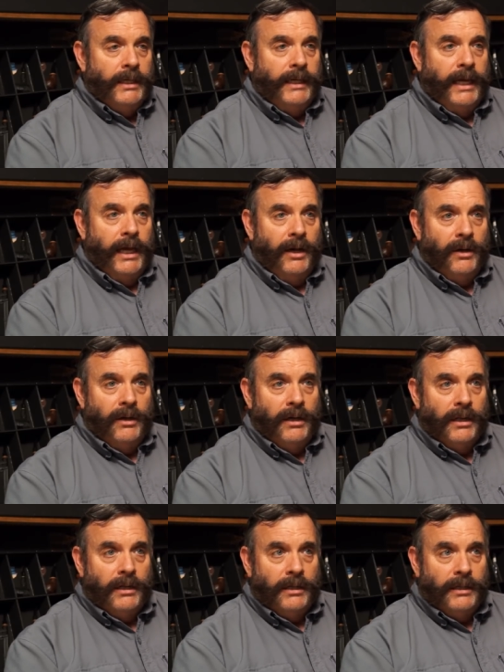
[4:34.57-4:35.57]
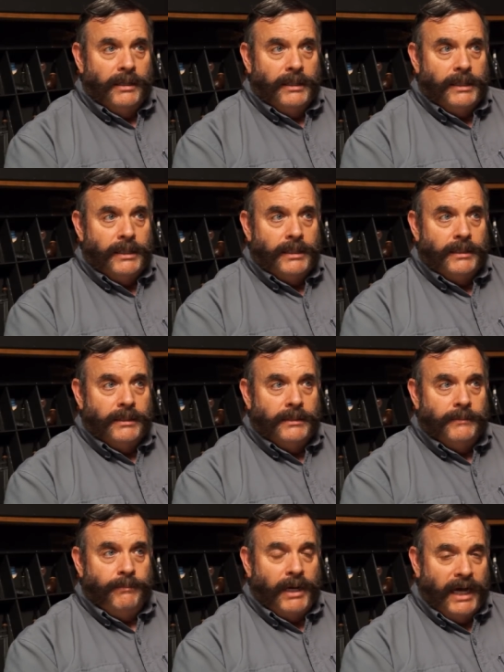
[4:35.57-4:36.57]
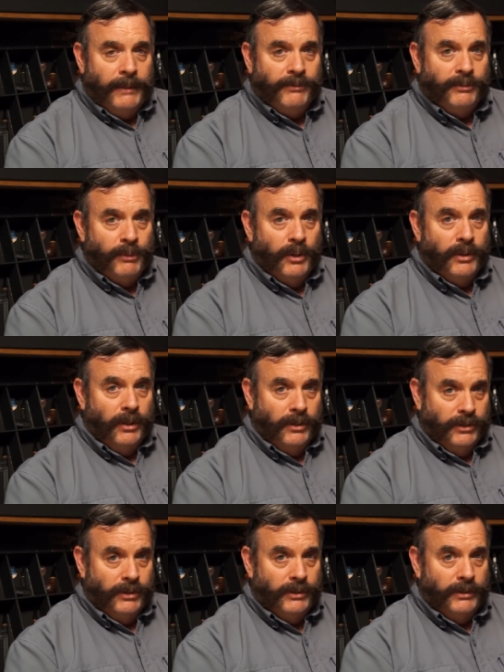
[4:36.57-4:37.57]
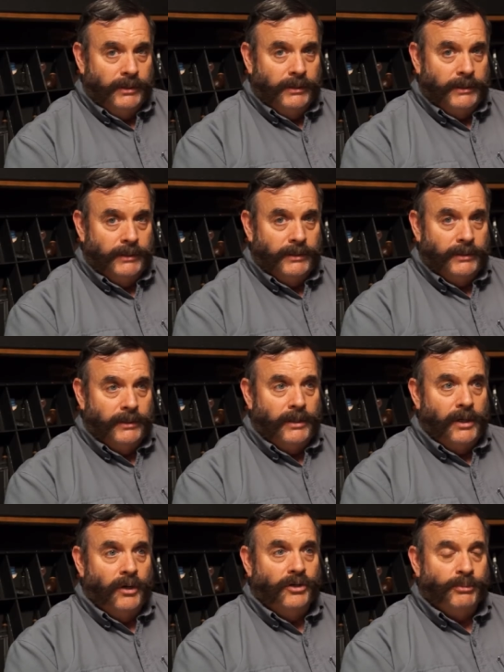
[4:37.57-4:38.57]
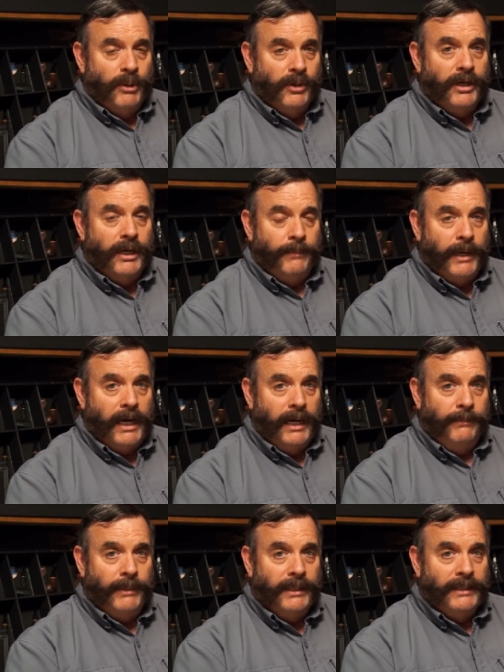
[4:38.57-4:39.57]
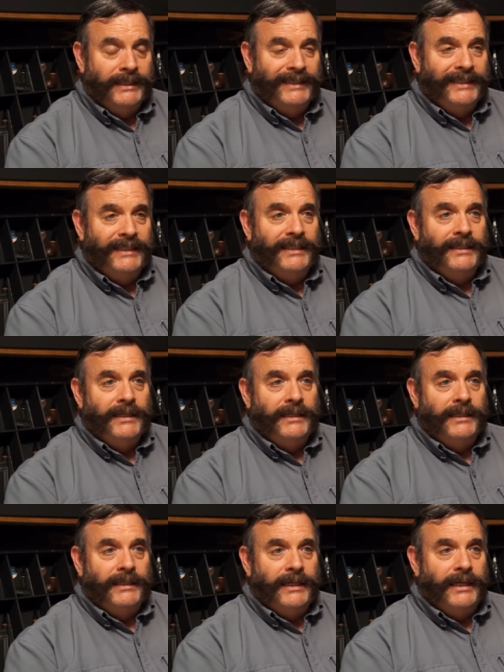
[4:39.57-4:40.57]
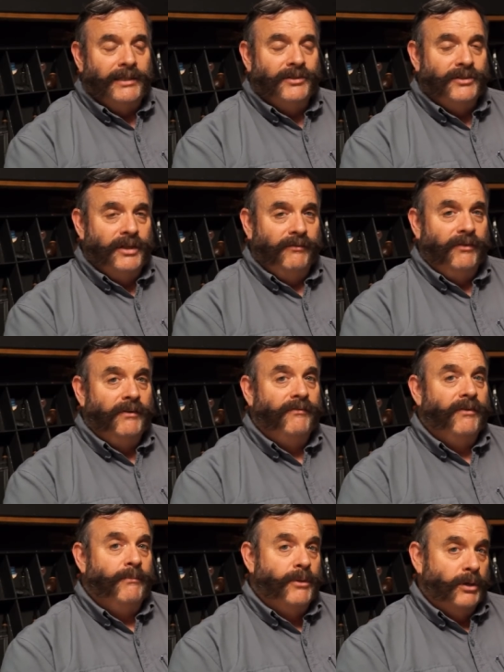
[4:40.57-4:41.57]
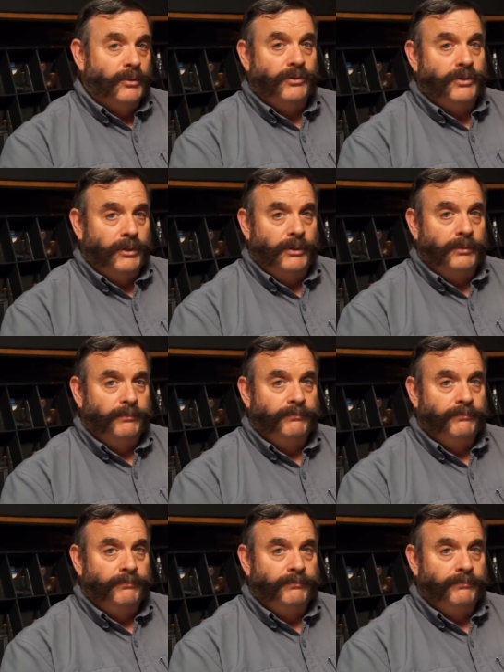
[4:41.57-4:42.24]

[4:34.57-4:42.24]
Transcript: Now, pipe smokers, or smoking a pipe, is different from those two.